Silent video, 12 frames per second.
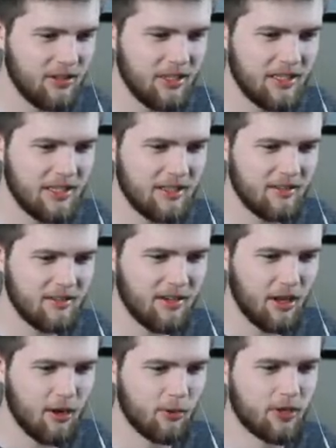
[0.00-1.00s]
you think that...
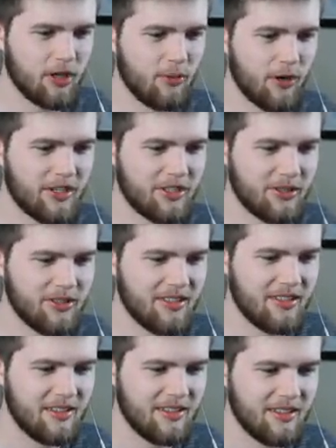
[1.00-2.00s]
Oh, good one,
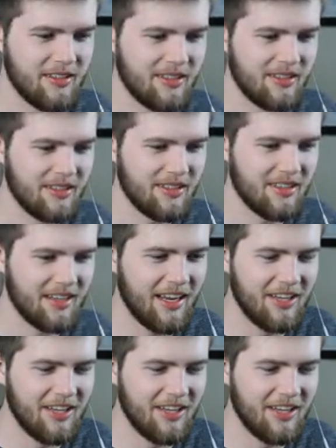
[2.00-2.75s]
dude. I got it.